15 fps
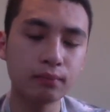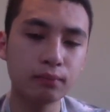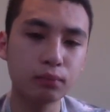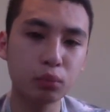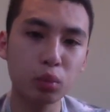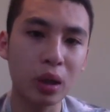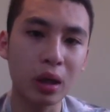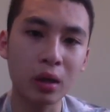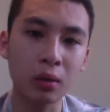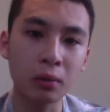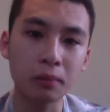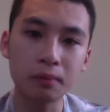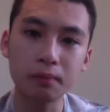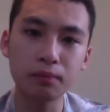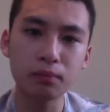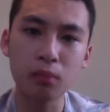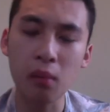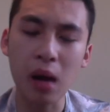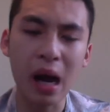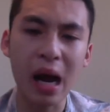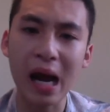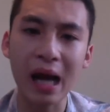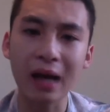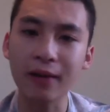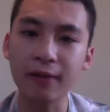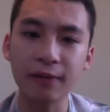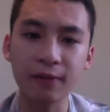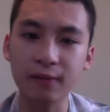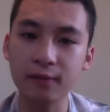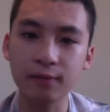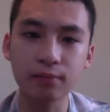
well, half